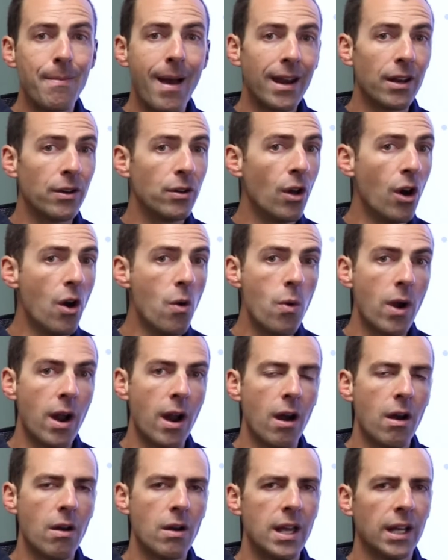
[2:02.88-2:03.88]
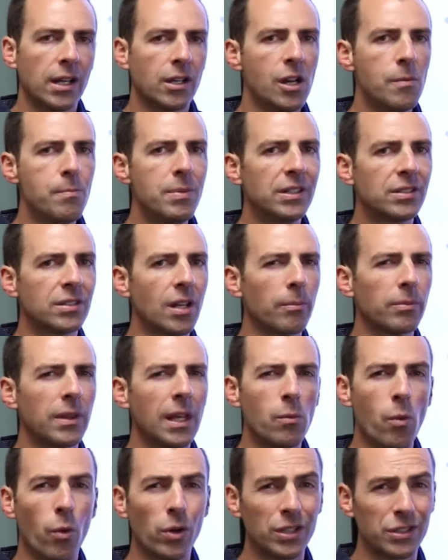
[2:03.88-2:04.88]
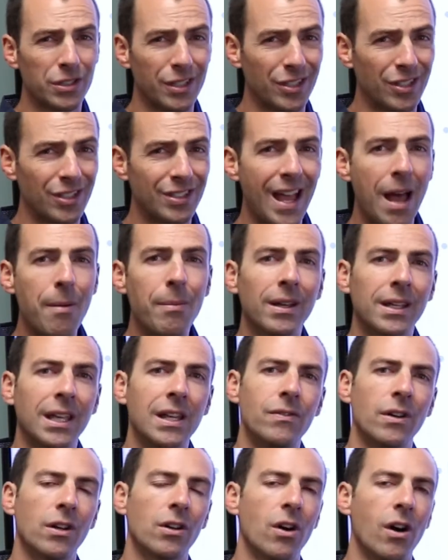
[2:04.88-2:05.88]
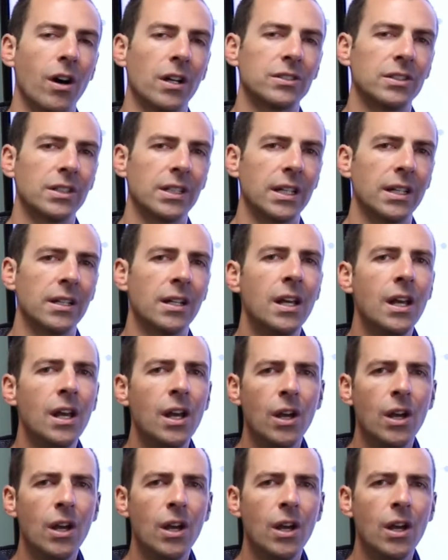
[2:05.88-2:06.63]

out of nowhere, it could be something more systemic even causing it,